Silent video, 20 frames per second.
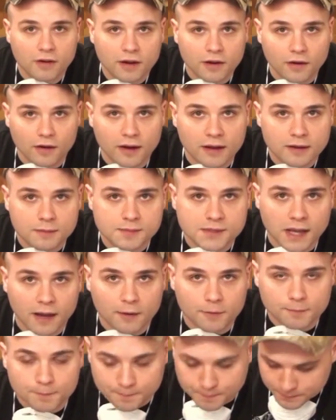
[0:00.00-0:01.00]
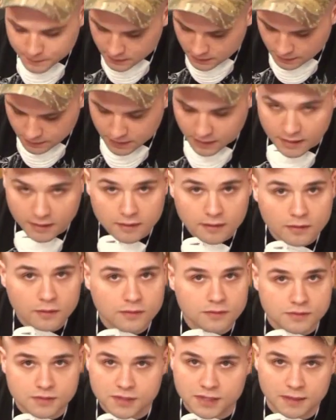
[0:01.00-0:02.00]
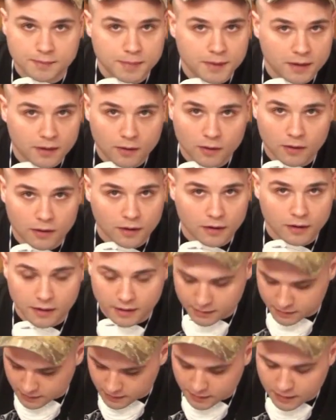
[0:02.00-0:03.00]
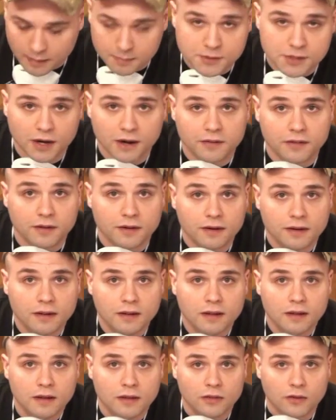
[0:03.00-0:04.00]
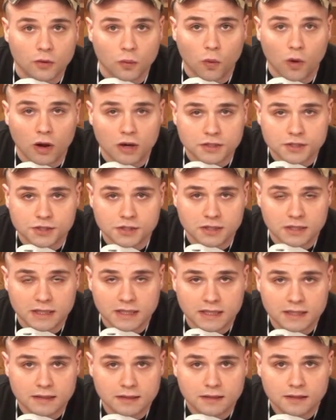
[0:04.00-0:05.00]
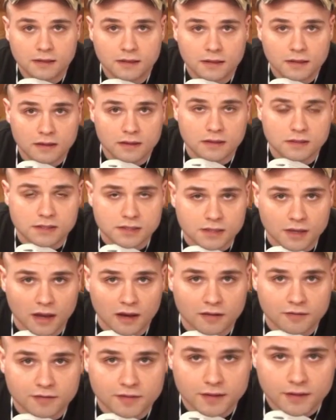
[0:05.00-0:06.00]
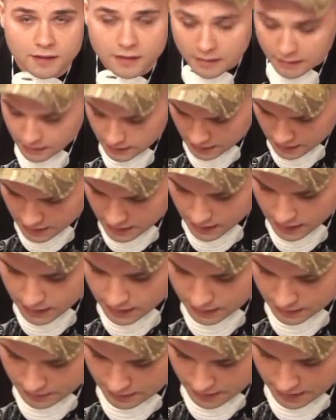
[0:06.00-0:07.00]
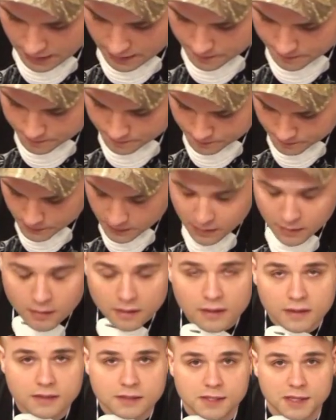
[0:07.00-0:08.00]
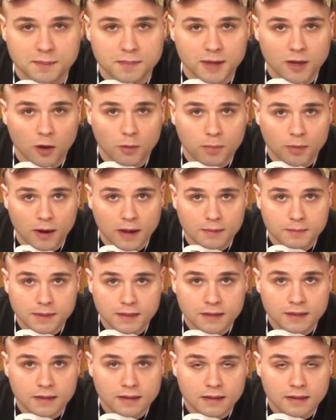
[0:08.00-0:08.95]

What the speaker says: all your items out, okay, CPO, or they're washed, cleaned, scuffed, and CPO primed,